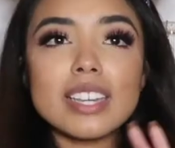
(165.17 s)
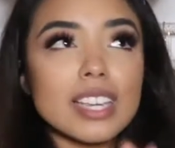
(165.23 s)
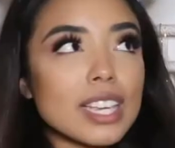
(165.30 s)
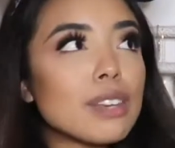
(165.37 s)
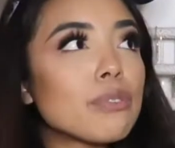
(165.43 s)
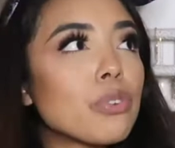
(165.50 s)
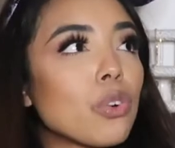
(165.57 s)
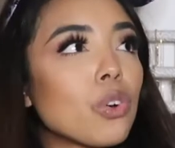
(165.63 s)

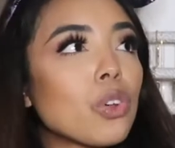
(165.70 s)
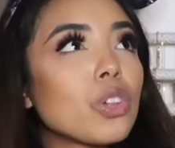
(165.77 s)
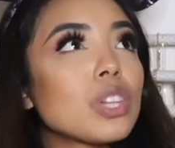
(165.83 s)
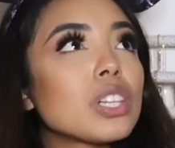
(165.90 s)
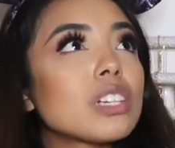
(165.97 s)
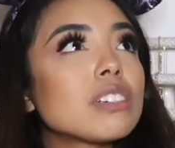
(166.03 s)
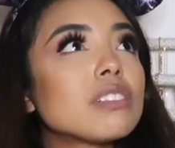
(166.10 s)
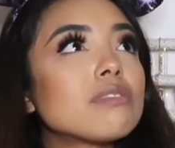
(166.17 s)

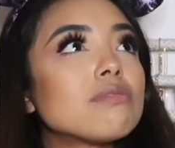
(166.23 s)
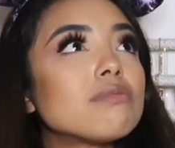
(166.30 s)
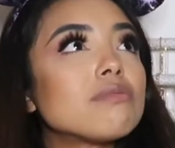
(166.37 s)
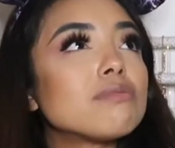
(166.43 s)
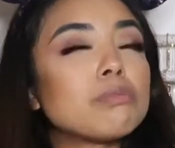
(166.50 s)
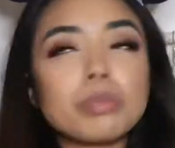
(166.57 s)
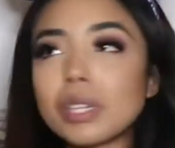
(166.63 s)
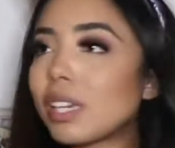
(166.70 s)
evil
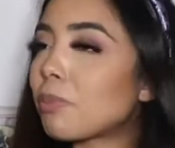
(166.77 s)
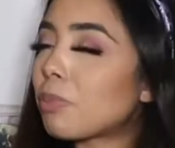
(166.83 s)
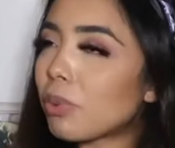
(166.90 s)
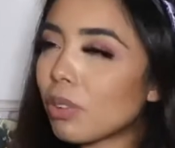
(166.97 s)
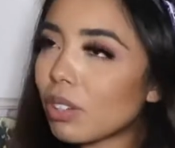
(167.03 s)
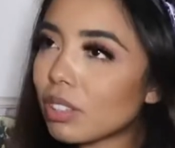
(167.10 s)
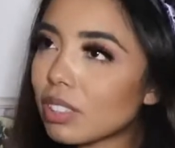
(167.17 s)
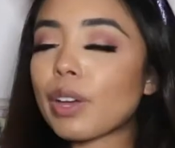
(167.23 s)

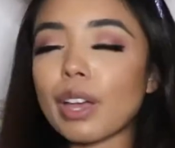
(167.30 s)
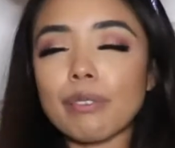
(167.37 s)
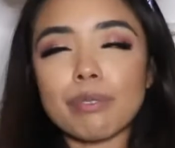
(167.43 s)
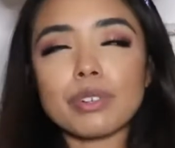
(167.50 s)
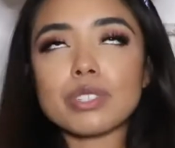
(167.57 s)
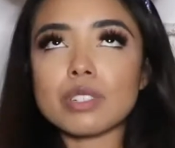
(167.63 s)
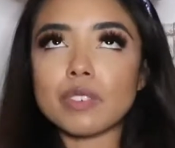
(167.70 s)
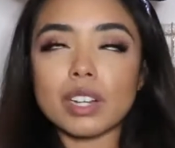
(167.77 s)
people. Okay,
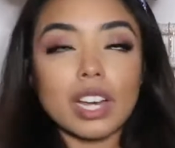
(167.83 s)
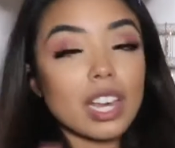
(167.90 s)
first of all,